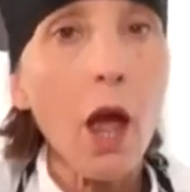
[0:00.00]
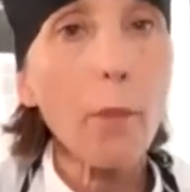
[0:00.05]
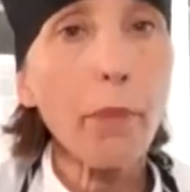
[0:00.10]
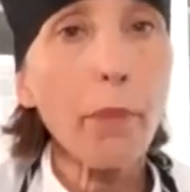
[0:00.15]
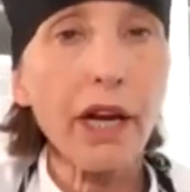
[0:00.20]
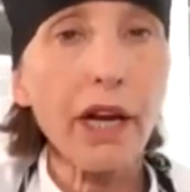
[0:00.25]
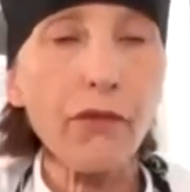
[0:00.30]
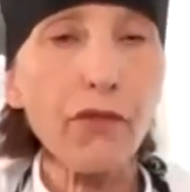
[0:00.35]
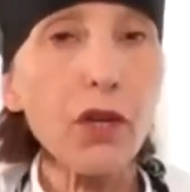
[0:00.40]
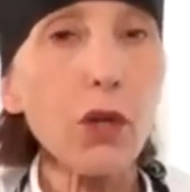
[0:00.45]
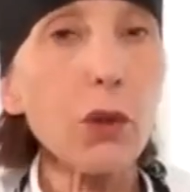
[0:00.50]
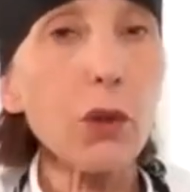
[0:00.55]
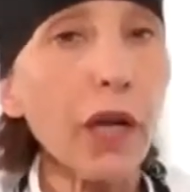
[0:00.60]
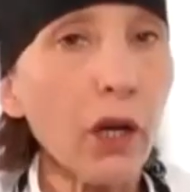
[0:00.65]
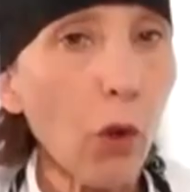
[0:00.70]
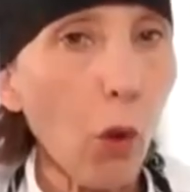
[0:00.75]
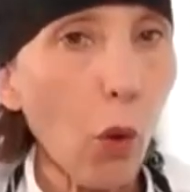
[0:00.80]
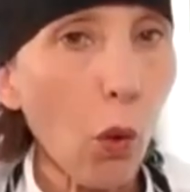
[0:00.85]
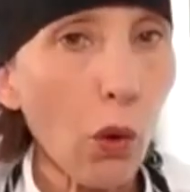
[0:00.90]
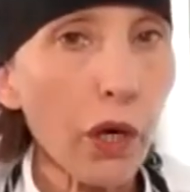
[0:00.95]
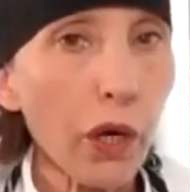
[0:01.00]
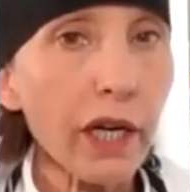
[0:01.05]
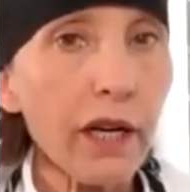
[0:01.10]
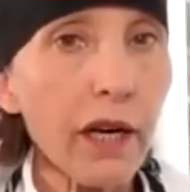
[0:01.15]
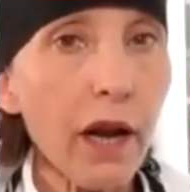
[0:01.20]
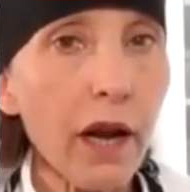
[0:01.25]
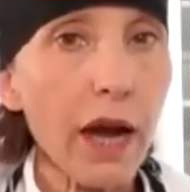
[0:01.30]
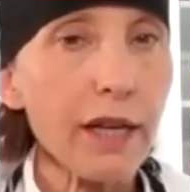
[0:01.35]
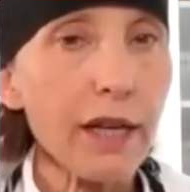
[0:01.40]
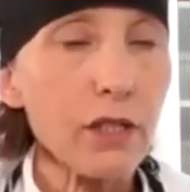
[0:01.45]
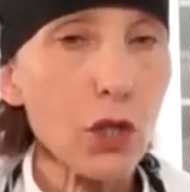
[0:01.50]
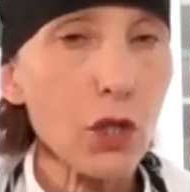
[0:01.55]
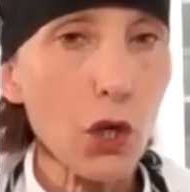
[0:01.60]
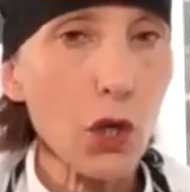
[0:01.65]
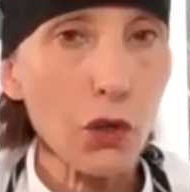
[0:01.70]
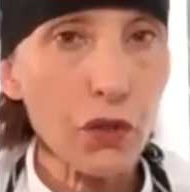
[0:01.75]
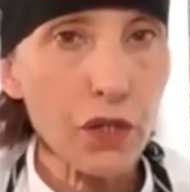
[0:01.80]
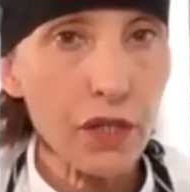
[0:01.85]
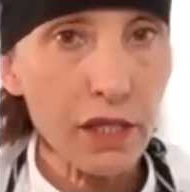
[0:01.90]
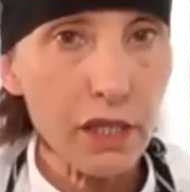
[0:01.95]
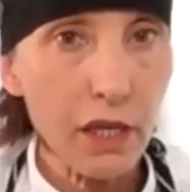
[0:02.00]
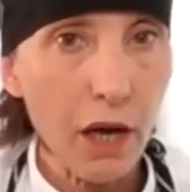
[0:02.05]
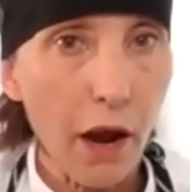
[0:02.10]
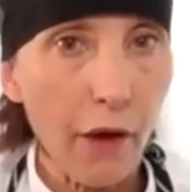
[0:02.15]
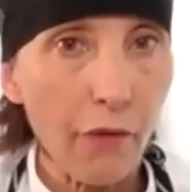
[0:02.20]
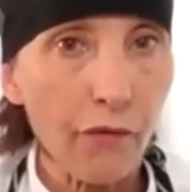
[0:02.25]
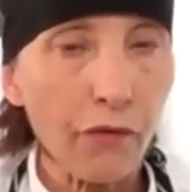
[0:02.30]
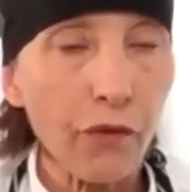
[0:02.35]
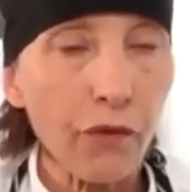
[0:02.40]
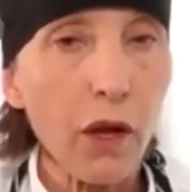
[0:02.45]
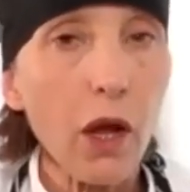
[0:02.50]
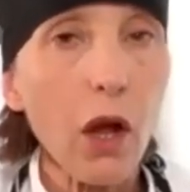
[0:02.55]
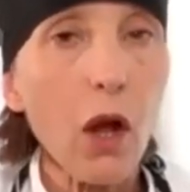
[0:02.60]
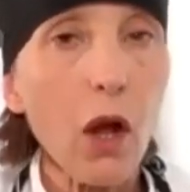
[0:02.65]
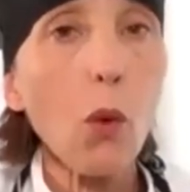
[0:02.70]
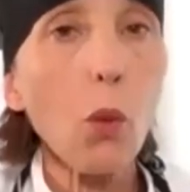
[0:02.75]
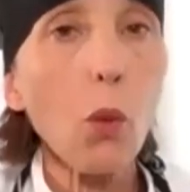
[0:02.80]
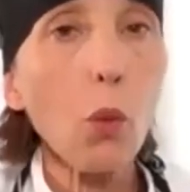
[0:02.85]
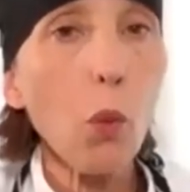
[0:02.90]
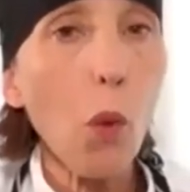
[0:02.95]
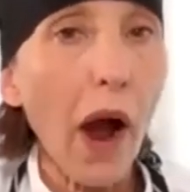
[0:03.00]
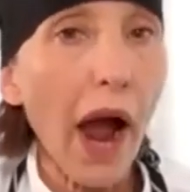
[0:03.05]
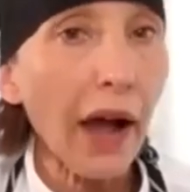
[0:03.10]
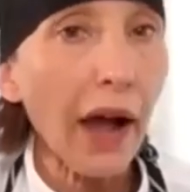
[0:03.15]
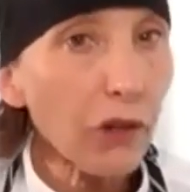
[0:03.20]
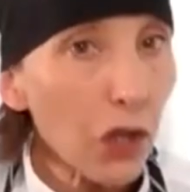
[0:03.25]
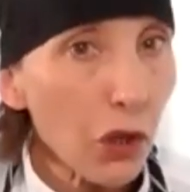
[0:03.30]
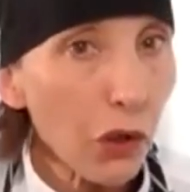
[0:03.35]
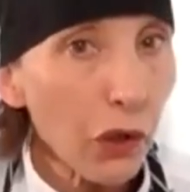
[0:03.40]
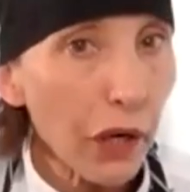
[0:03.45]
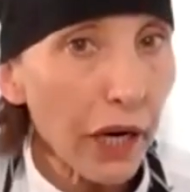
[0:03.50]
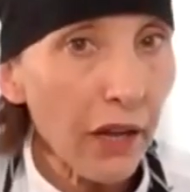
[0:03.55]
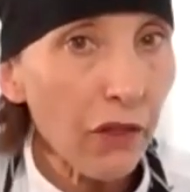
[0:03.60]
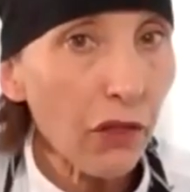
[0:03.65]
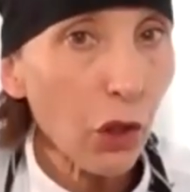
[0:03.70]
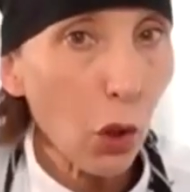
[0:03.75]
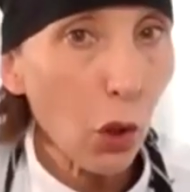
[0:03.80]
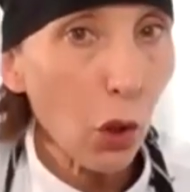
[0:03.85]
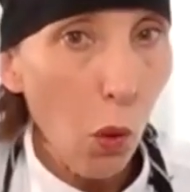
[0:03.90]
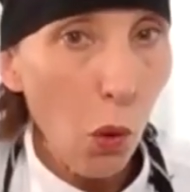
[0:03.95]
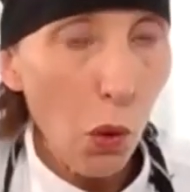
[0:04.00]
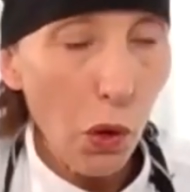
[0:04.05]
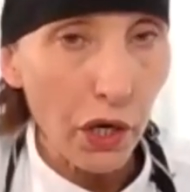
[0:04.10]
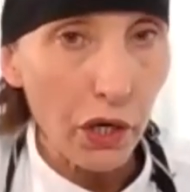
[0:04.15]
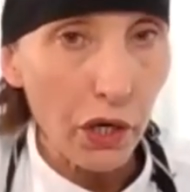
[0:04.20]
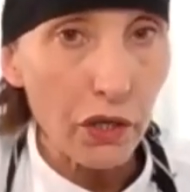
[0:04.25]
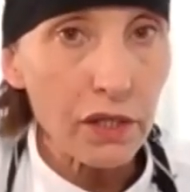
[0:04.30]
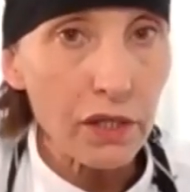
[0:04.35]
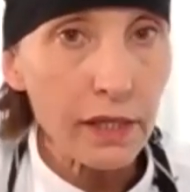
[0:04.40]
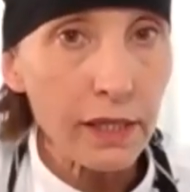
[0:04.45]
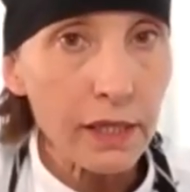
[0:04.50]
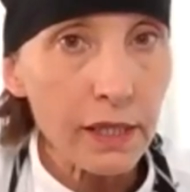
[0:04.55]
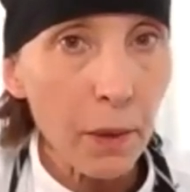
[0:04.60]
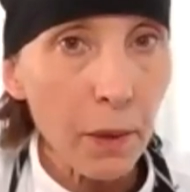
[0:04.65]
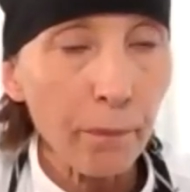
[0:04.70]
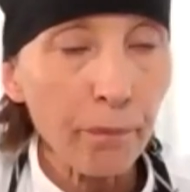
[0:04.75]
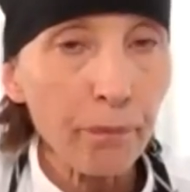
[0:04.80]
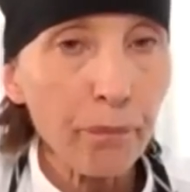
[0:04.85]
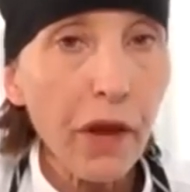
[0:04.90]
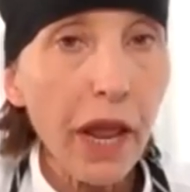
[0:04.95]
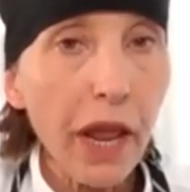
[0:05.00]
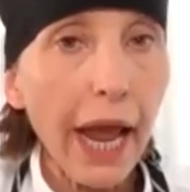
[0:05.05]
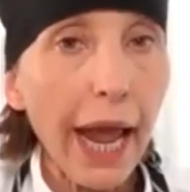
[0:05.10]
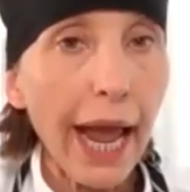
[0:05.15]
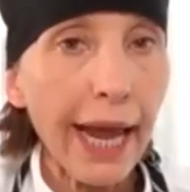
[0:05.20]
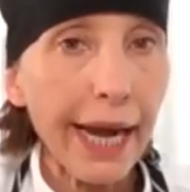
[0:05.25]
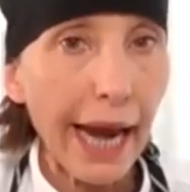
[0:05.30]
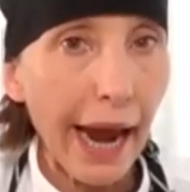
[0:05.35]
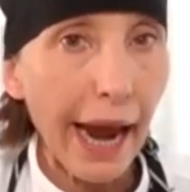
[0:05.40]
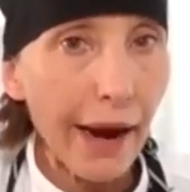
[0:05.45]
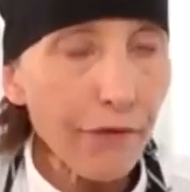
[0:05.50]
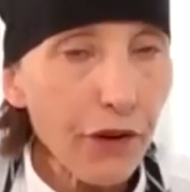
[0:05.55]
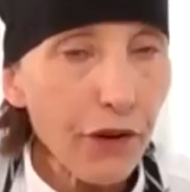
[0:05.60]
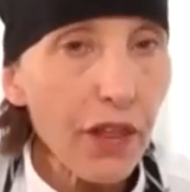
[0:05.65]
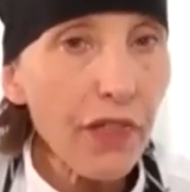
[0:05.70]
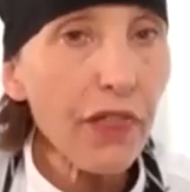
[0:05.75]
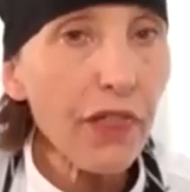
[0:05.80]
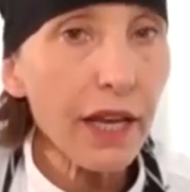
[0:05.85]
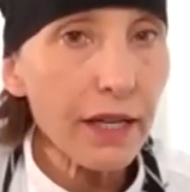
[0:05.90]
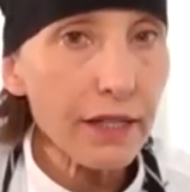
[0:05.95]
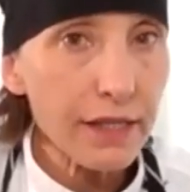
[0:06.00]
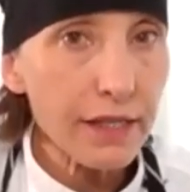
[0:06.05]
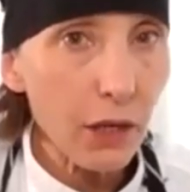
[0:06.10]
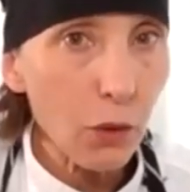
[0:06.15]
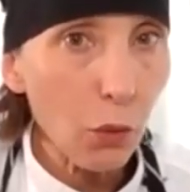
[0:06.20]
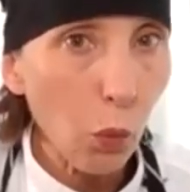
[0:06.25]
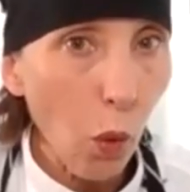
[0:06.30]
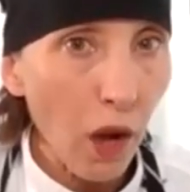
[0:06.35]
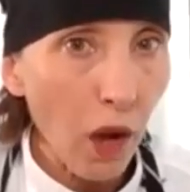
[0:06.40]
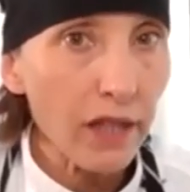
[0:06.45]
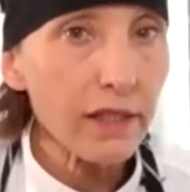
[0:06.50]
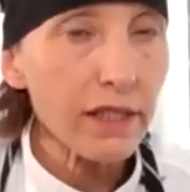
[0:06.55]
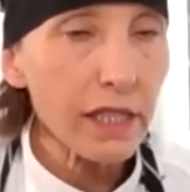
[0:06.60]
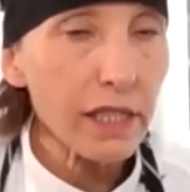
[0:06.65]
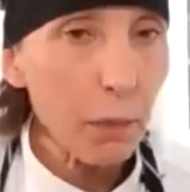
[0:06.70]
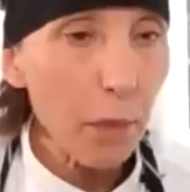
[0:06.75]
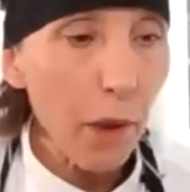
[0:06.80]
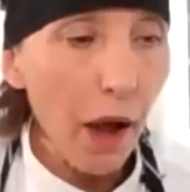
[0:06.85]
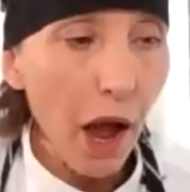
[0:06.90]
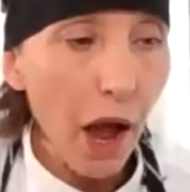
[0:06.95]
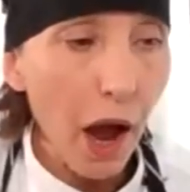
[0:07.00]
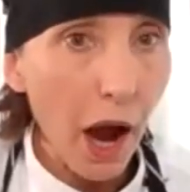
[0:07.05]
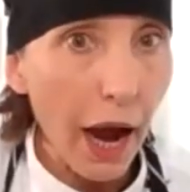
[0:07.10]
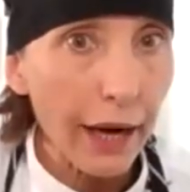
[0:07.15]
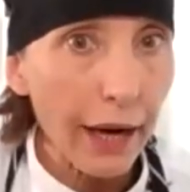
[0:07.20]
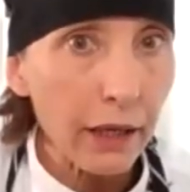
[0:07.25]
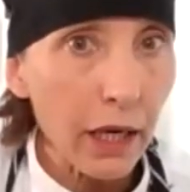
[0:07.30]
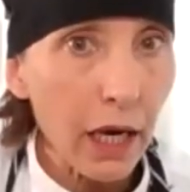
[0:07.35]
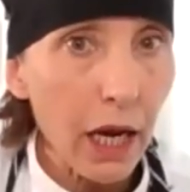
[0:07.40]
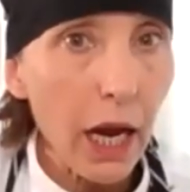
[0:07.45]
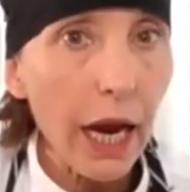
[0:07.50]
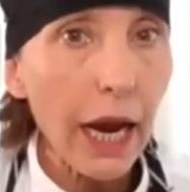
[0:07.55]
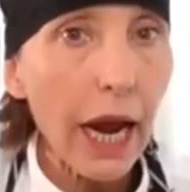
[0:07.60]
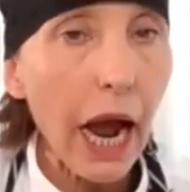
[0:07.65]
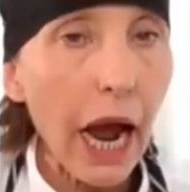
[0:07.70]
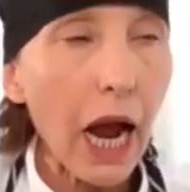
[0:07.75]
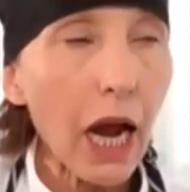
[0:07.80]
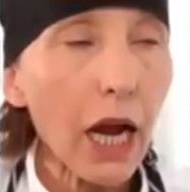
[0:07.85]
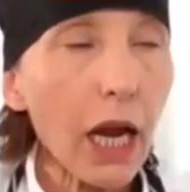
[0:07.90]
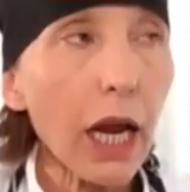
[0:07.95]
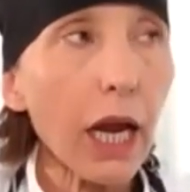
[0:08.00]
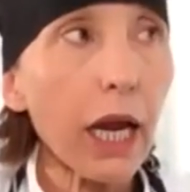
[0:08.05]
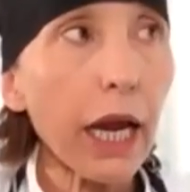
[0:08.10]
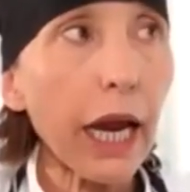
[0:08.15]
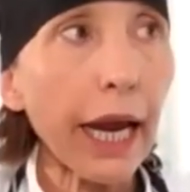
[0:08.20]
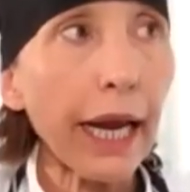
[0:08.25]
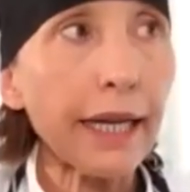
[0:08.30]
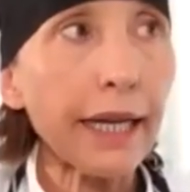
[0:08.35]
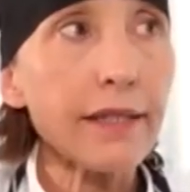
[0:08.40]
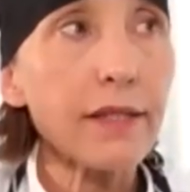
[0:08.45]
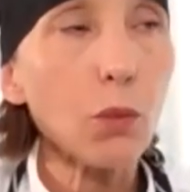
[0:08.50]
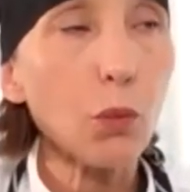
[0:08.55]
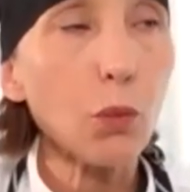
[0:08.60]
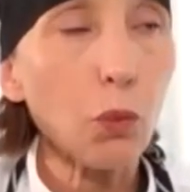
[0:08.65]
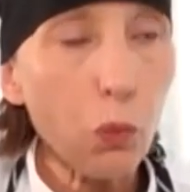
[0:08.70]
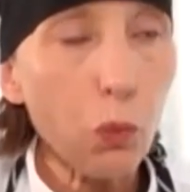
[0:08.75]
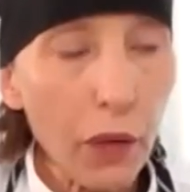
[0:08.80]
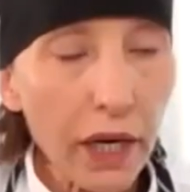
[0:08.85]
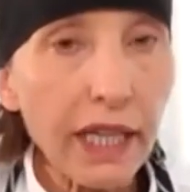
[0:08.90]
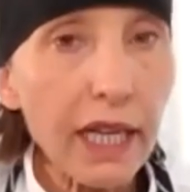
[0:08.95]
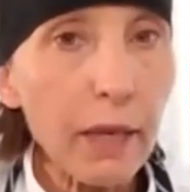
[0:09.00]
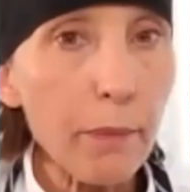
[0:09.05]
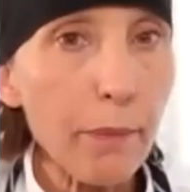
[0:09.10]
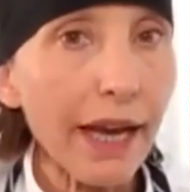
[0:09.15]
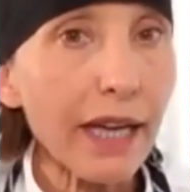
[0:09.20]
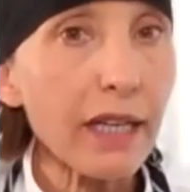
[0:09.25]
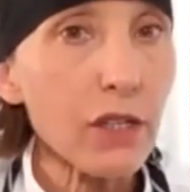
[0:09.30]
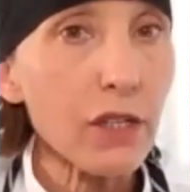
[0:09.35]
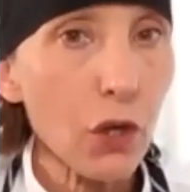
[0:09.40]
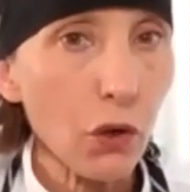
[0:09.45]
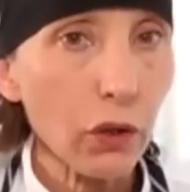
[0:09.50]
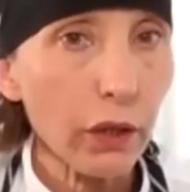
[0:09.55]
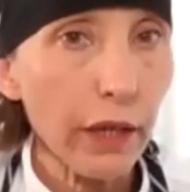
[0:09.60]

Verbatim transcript: but if you can organize your stuff while you're in the course and everything's in one spot, it really makes your